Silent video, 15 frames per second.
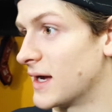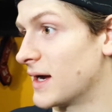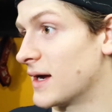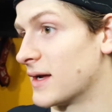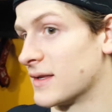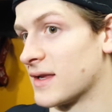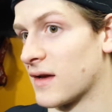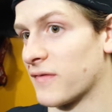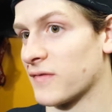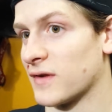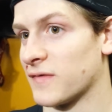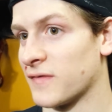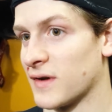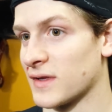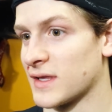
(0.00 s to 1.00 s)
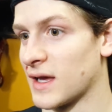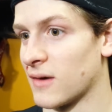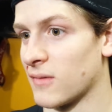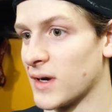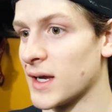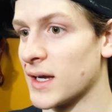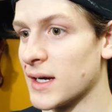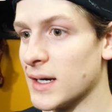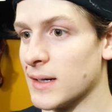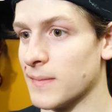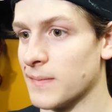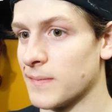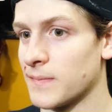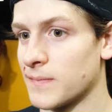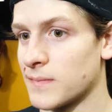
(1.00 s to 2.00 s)
Yeah, it definitely felt that way.
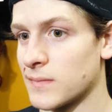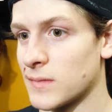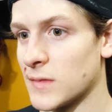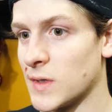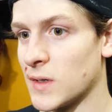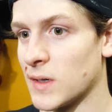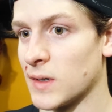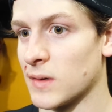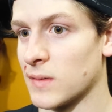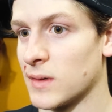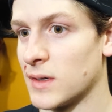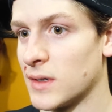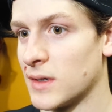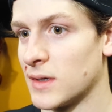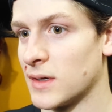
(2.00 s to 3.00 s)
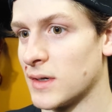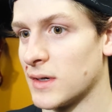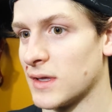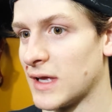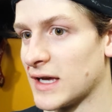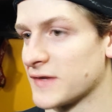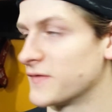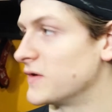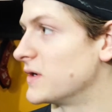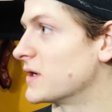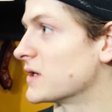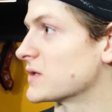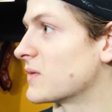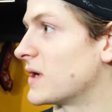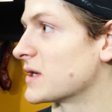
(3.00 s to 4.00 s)
You know, last few
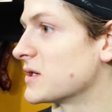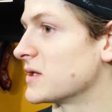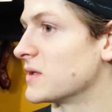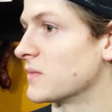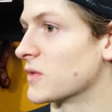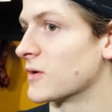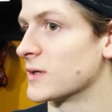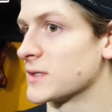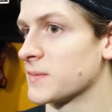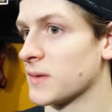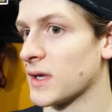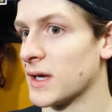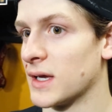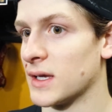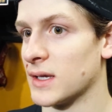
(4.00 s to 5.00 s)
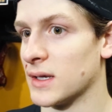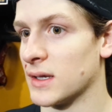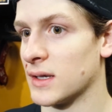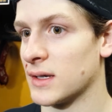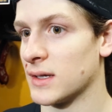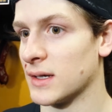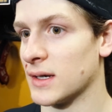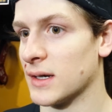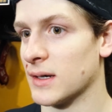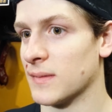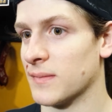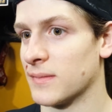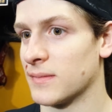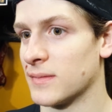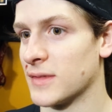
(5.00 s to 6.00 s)
years watching the Bruins play, and
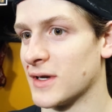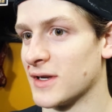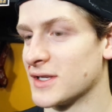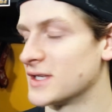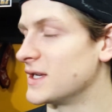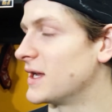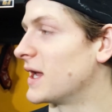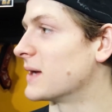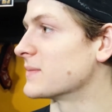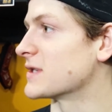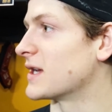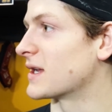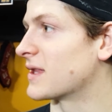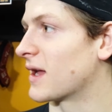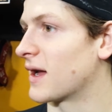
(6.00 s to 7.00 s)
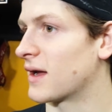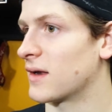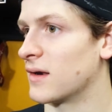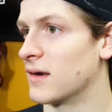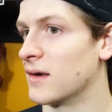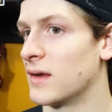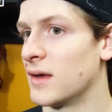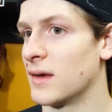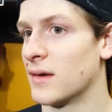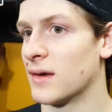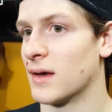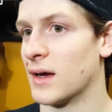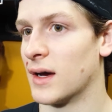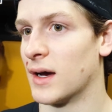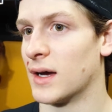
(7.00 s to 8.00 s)
you know, you see games like that,
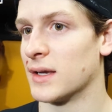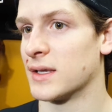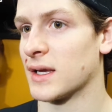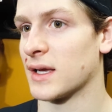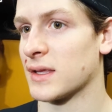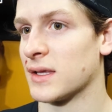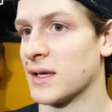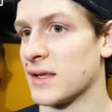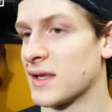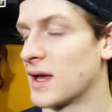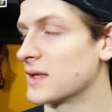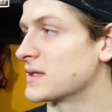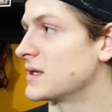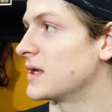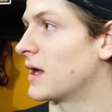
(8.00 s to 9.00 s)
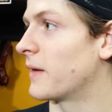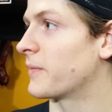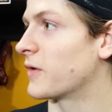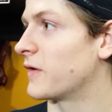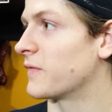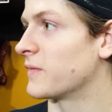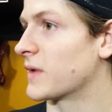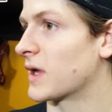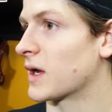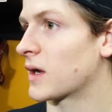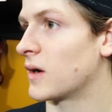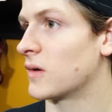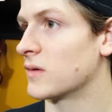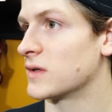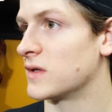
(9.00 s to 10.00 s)
and, to get the intensity up right from the
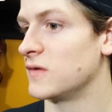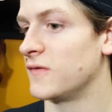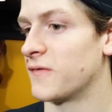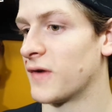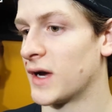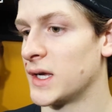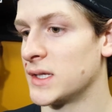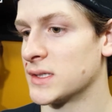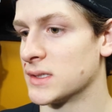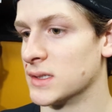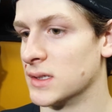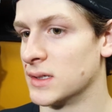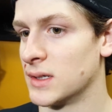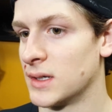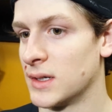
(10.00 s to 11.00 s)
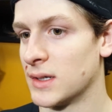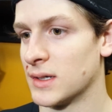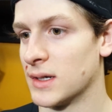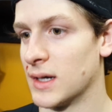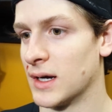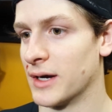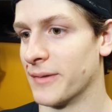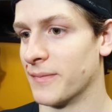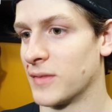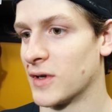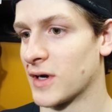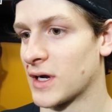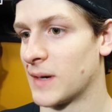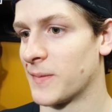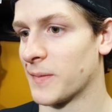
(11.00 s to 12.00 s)
get-go with two fights and you
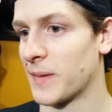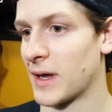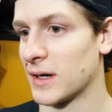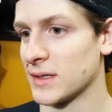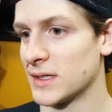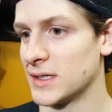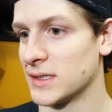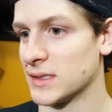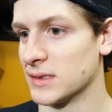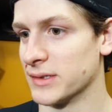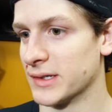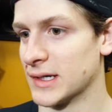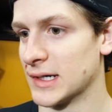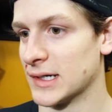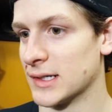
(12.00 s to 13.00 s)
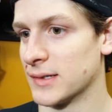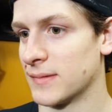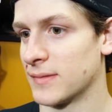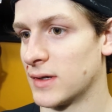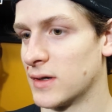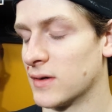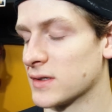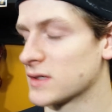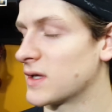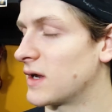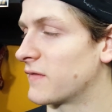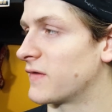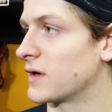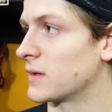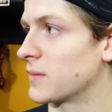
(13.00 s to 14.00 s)
know, a couple of penalties, and you know, it was a
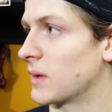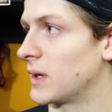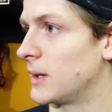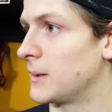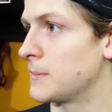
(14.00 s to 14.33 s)
lot of fun to play.